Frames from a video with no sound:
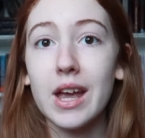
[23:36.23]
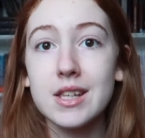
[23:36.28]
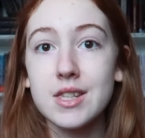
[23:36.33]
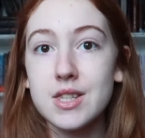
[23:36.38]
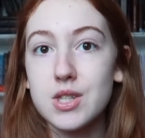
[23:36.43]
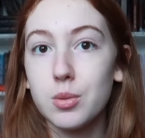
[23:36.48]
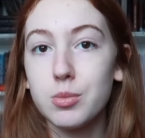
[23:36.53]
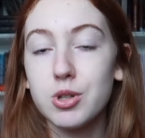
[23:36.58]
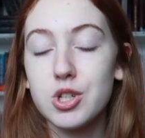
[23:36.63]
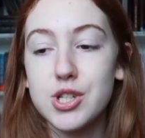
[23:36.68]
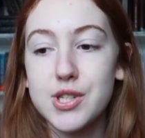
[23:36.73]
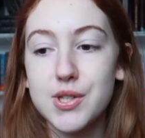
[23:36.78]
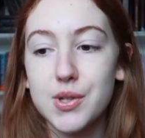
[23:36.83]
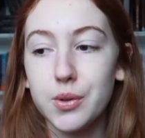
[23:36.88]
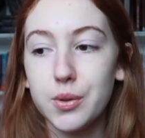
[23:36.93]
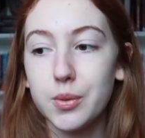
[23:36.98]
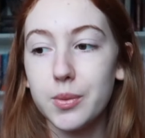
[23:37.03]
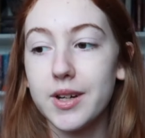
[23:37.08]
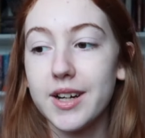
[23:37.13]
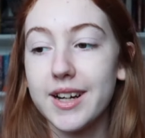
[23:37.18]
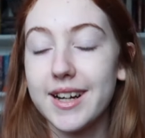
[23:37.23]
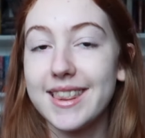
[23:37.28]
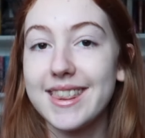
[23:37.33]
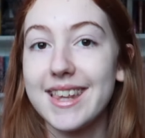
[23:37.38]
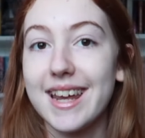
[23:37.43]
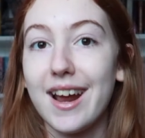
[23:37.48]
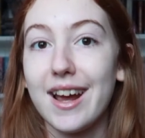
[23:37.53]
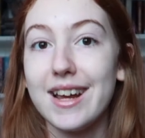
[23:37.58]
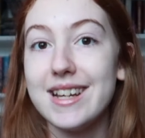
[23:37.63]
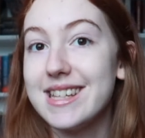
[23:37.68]
and so much schoolwork
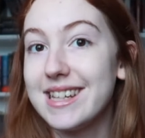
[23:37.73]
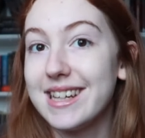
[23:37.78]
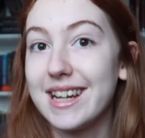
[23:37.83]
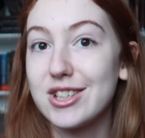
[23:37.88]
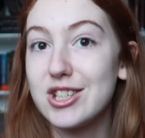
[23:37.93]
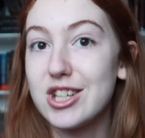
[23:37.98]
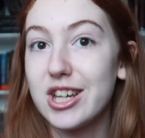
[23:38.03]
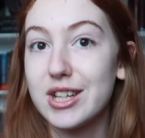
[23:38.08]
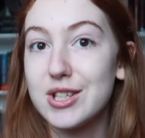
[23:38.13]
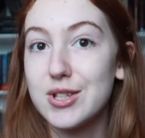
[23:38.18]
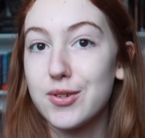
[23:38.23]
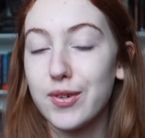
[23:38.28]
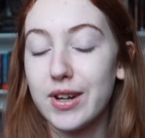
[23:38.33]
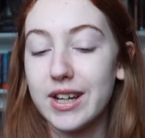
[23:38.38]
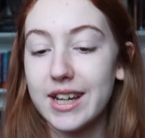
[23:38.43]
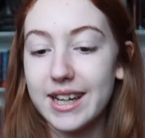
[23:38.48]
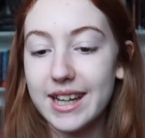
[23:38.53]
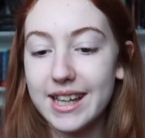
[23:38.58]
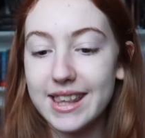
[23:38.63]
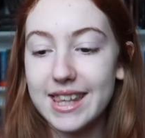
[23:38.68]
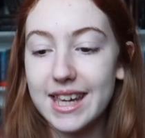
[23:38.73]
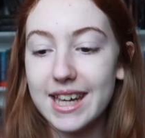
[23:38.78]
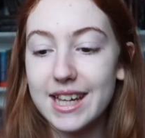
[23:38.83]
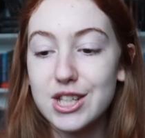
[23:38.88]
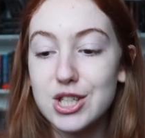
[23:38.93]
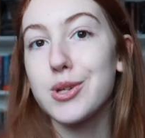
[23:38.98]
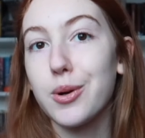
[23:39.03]
that I didn't actually get to read anything.